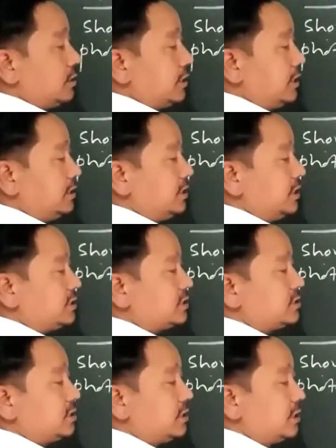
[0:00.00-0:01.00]
in
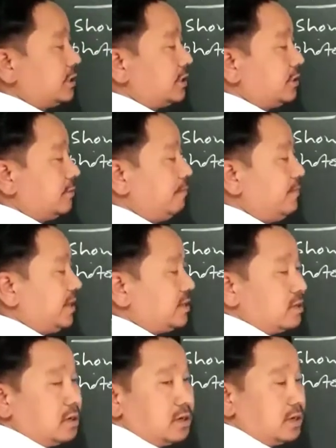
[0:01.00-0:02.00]
this
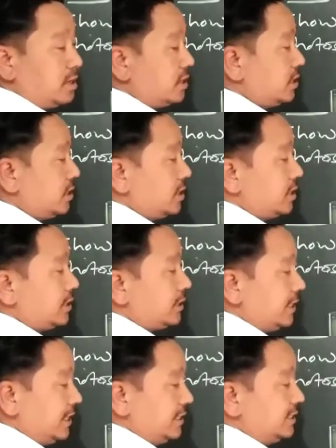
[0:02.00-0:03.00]
beaker
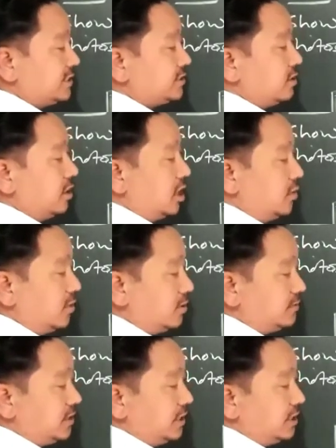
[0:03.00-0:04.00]
is
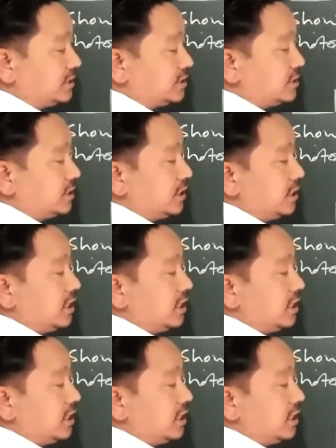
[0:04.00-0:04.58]
above this